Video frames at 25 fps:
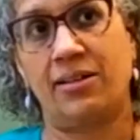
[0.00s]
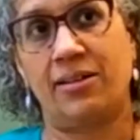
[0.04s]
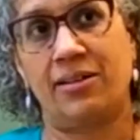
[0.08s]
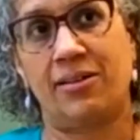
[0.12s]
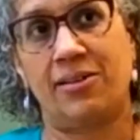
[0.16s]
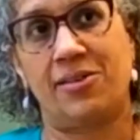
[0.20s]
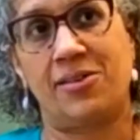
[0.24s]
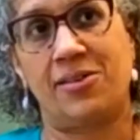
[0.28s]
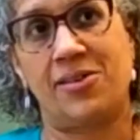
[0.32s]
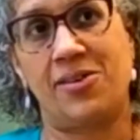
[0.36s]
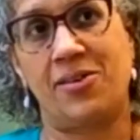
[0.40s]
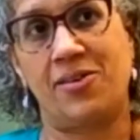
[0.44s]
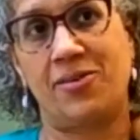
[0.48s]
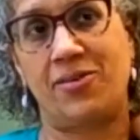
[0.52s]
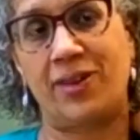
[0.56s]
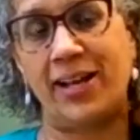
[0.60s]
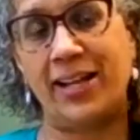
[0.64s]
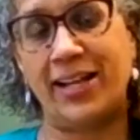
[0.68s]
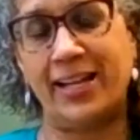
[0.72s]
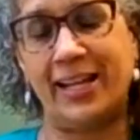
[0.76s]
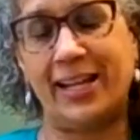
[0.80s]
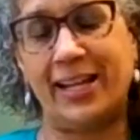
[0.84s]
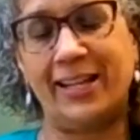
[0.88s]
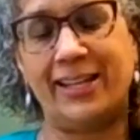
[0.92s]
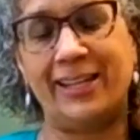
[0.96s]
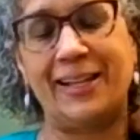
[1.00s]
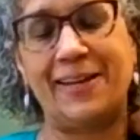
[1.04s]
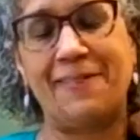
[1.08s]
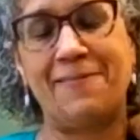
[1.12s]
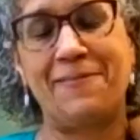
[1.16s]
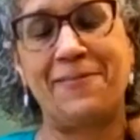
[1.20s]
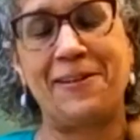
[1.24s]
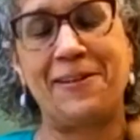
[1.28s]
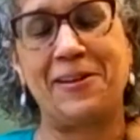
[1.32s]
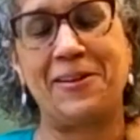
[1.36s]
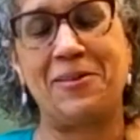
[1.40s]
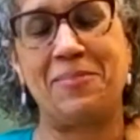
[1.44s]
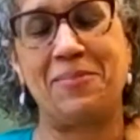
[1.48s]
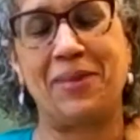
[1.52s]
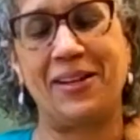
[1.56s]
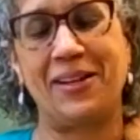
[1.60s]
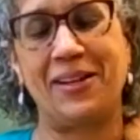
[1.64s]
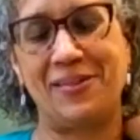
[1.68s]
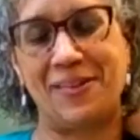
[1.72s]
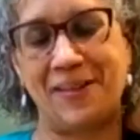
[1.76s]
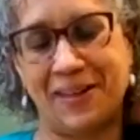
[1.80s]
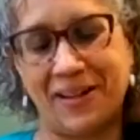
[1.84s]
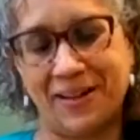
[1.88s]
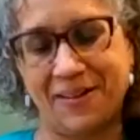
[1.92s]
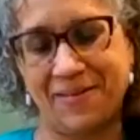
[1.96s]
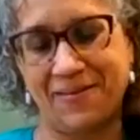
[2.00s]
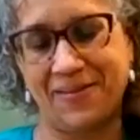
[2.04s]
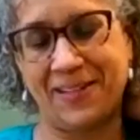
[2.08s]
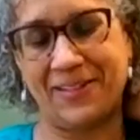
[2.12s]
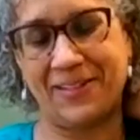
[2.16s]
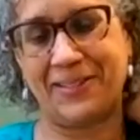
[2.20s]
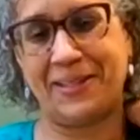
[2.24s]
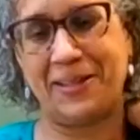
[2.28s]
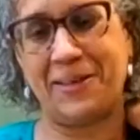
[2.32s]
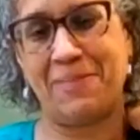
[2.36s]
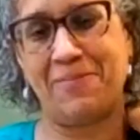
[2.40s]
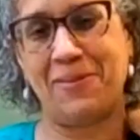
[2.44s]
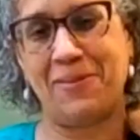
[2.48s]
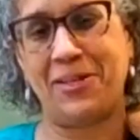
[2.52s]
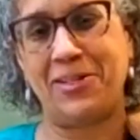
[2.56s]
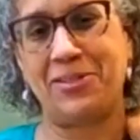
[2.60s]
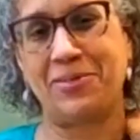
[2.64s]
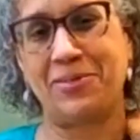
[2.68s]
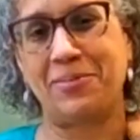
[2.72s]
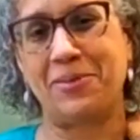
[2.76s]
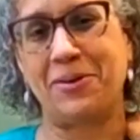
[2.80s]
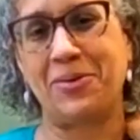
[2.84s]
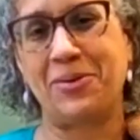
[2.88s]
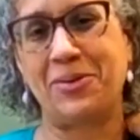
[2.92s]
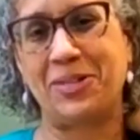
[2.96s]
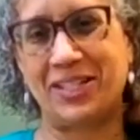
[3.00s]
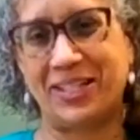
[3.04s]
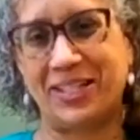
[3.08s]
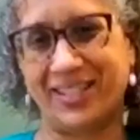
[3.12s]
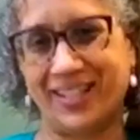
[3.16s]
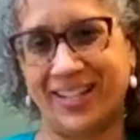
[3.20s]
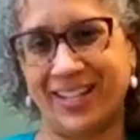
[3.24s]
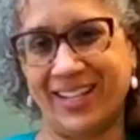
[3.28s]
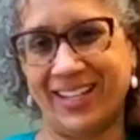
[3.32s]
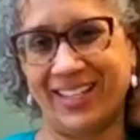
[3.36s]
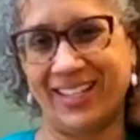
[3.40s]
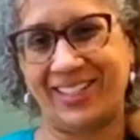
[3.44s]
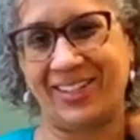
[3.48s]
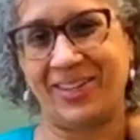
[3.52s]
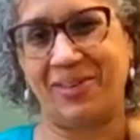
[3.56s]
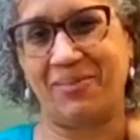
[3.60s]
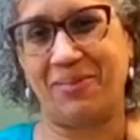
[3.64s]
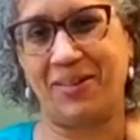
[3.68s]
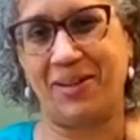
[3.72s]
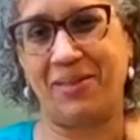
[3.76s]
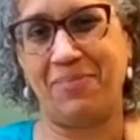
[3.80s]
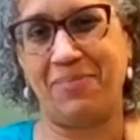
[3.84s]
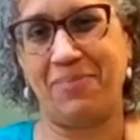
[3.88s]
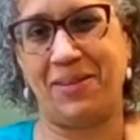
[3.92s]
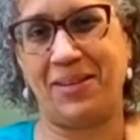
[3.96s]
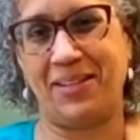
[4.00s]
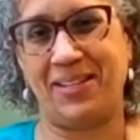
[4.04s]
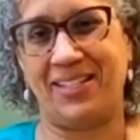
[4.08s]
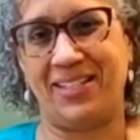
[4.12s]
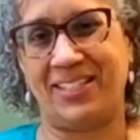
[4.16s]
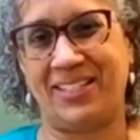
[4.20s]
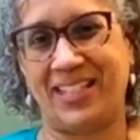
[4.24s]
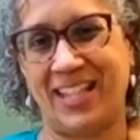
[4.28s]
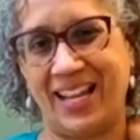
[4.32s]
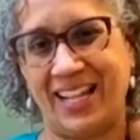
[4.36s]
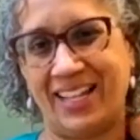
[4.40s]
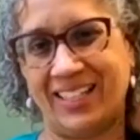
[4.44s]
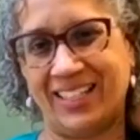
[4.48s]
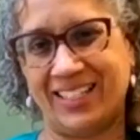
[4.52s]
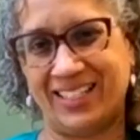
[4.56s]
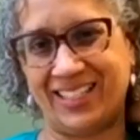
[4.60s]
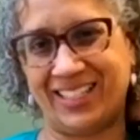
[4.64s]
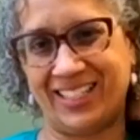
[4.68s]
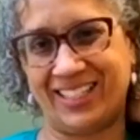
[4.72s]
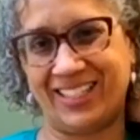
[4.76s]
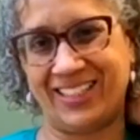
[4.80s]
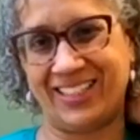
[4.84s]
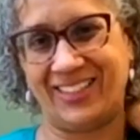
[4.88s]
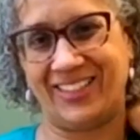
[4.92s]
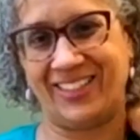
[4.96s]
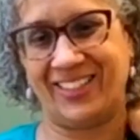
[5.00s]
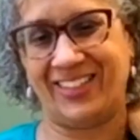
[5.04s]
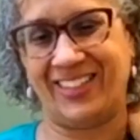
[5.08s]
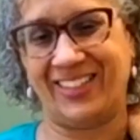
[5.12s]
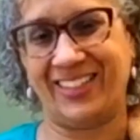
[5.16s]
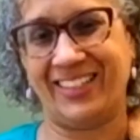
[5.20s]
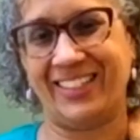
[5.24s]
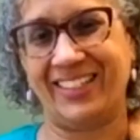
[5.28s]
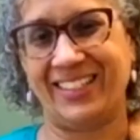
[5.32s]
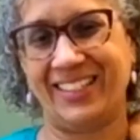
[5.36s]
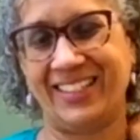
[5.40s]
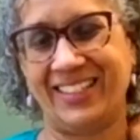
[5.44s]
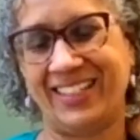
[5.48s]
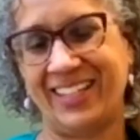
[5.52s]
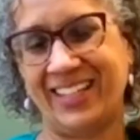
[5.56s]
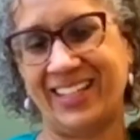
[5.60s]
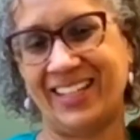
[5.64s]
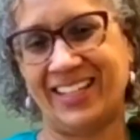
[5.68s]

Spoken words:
right hand, left hand, you might not have that same range of motion, so it might be challenging to do this.